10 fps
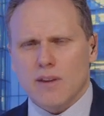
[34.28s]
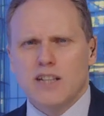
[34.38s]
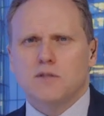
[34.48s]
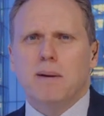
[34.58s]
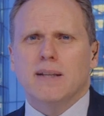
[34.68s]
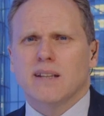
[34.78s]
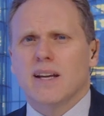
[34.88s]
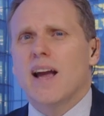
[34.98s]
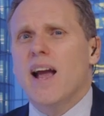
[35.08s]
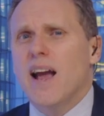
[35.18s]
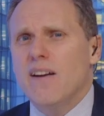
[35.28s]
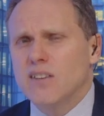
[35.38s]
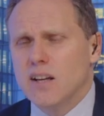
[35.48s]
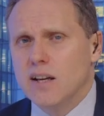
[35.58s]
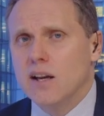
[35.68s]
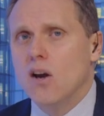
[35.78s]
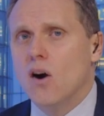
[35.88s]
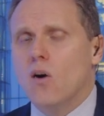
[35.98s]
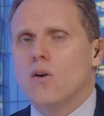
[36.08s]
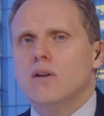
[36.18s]
is betting heavily
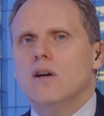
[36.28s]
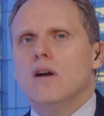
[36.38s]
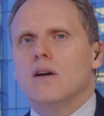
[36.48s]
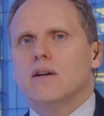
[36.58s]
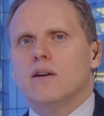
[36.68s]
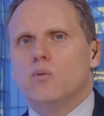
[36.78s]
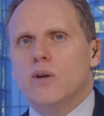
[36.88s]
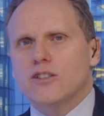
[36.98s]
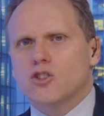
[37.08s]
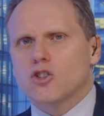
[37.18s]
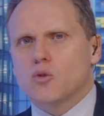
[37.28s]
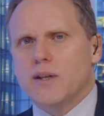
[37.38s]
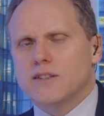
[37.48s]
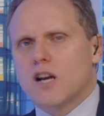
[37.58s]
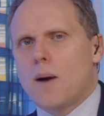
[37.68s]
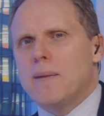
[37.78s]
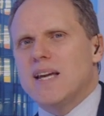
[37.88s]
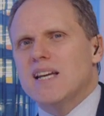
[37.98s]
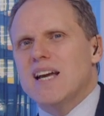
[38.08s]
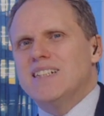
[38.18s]
on interest rates
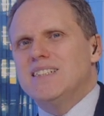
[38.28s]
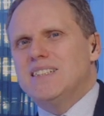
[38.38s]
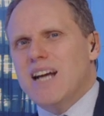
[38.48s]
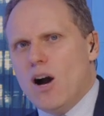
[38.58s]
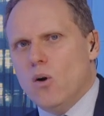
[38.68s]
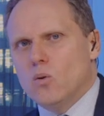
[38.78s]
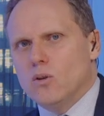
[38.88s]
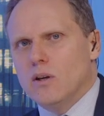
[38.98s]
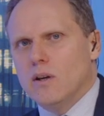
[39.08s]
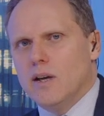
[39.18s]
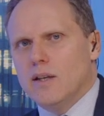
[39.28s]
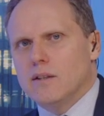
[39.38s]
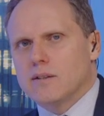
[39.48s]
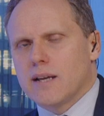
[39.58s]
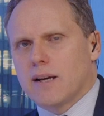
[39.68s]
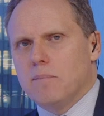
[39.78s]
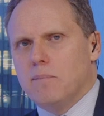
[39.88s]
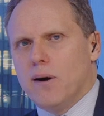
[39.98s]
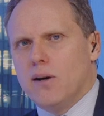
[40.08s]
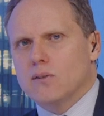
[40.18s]
coming down in the second
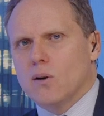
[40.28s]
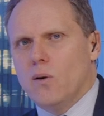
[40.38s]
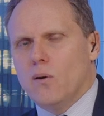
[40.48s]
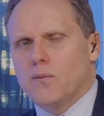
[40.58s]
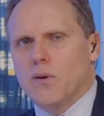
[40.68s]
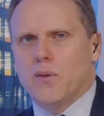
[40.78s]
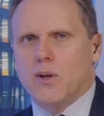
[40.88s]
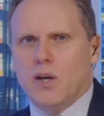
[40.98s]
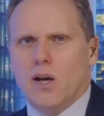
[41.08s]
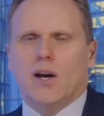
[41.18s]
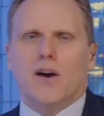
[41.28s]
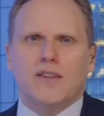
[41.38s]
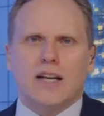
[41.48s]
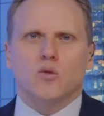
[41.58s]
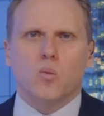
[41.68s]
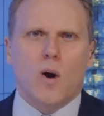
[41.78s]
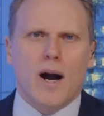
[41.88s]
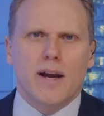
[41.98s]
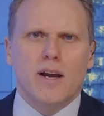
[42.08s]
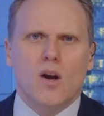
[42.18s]
part of the year. And that's
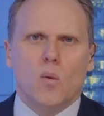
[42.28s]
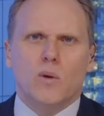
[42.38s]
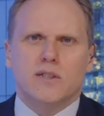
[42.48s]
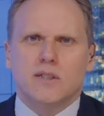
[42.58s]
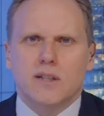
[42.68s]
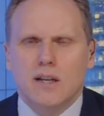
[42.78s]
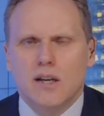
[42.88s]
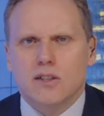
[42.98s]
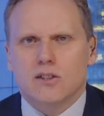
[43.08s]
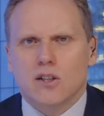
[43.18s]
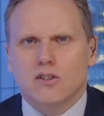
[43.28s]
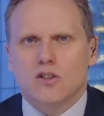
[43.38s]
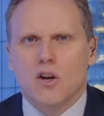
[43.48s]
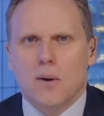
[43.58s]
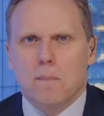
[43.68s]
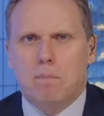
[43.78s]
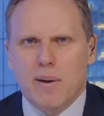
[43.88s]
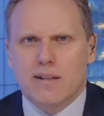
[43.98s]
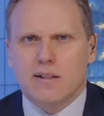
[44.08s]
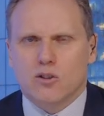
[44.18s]
why we see such
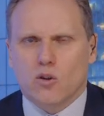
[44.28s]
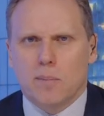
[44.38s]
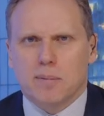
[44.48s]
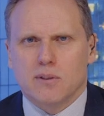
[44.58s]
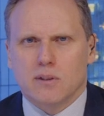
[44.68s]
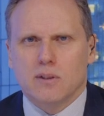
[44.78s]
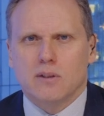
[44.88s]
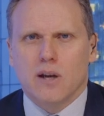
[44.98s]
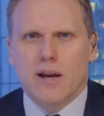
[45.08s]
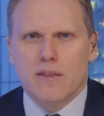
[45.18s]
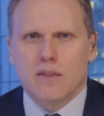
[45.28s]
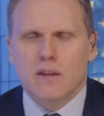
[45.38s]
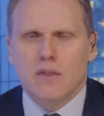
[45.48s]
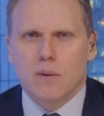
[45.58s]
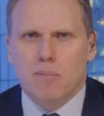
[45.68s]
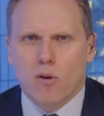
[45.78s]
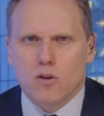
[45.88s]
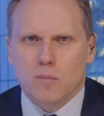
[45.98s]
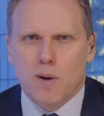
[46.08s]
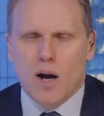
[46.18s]
big discrepancies in the
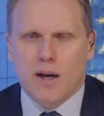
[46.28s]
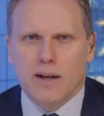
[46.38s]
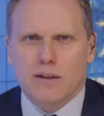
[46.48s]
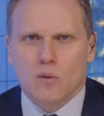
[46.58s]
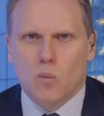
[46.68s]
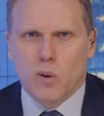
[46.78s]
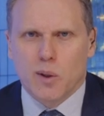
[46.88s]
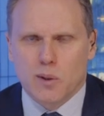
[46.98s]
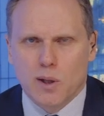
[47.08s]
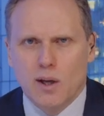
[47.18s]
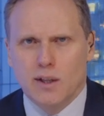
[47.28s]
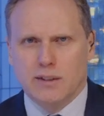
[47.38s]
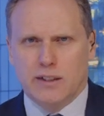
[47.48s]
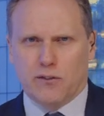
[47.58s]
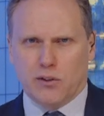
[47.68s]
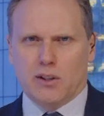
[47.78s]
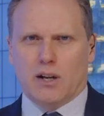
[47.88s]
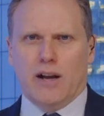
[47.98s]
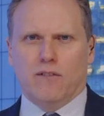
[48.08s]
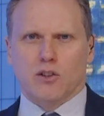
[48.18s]
bond market with different
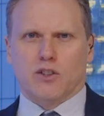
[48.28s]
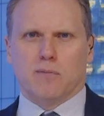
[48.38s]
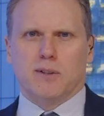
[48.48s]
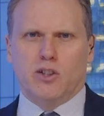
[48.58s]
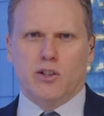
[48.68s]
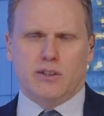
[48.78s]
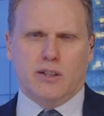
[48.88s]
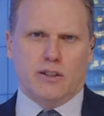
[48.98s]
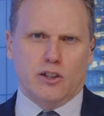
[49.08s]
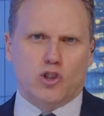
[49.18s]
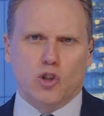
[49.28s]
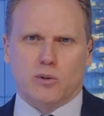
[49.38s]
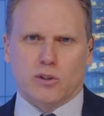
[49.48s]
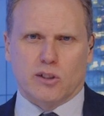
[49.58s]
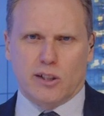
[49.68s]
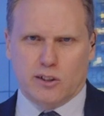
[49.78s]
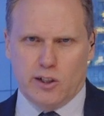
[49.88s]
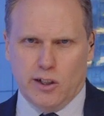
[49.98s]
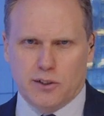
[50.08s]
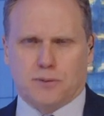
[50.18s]
levels of maturity in the 2 to 6
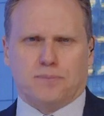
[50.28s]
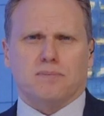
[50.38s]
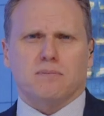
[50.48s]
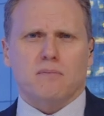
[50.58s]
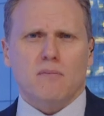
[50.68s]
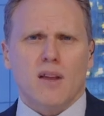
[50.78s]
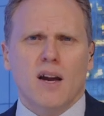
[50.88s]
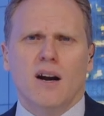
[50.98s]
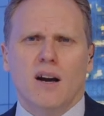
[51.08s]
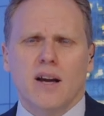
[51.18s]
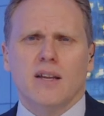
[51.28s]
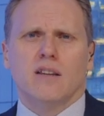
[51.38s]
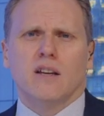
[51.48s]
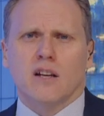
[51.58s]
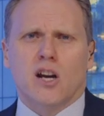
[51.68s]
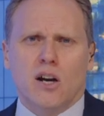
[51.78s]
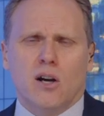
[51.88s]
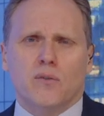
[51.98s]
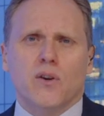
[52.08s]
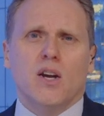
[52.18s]
years. In the
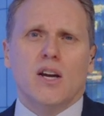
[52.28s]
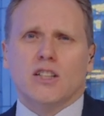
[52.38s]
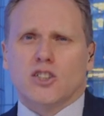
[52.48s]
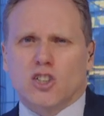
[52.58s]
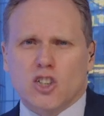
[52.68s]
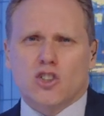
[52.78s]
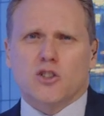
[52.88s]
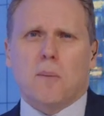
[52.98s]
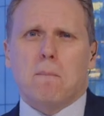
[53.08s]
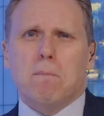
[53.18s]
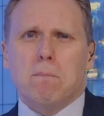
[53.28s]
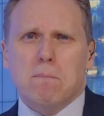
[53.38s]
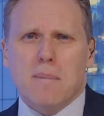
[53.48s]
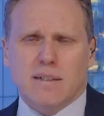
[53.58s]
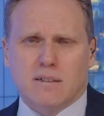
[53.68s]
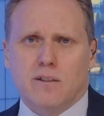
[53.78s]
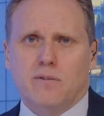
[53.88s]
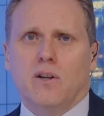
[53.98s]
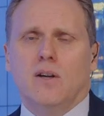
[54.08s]
curve, such massive